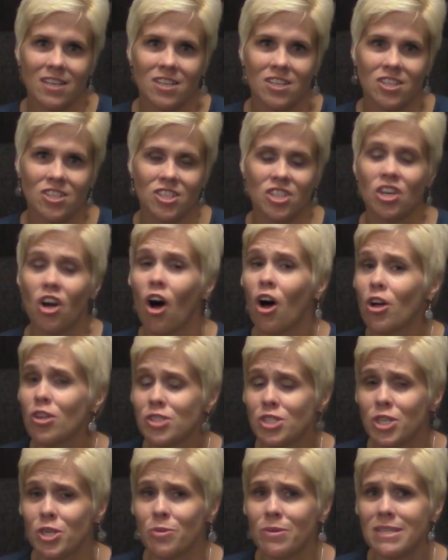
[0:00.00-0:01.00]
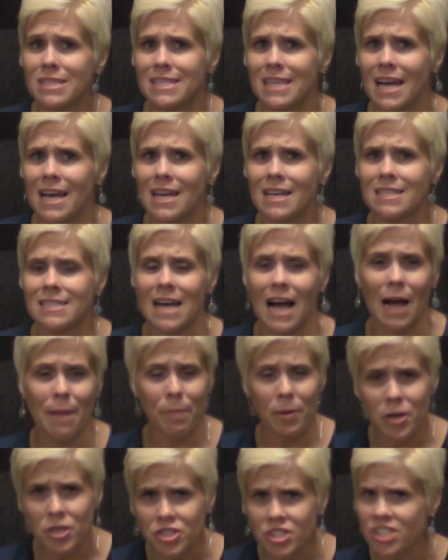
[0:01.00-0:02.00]
She calls you and says, I
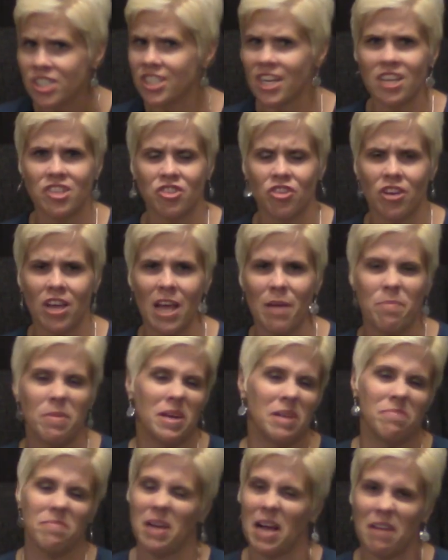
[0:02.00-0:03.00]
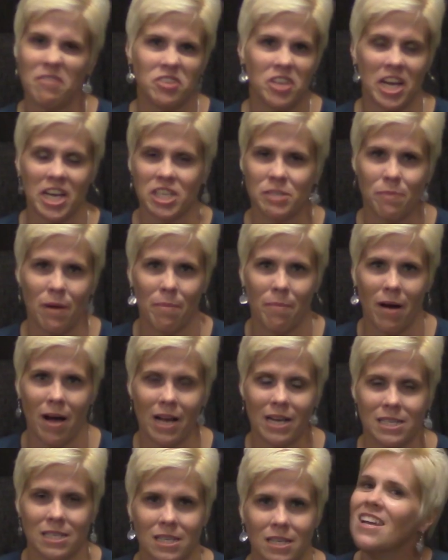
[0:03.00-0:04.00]
purchased yesterday, but I've changed my
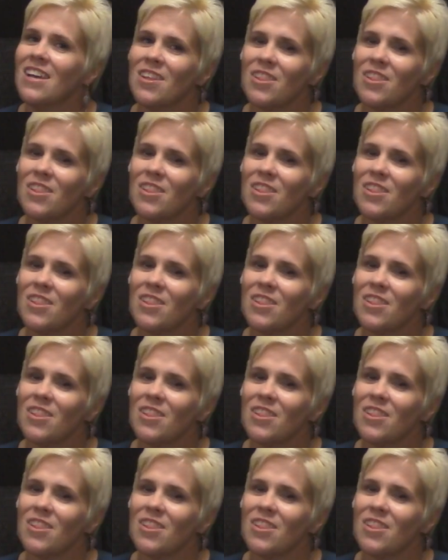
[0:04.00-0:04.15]
mind.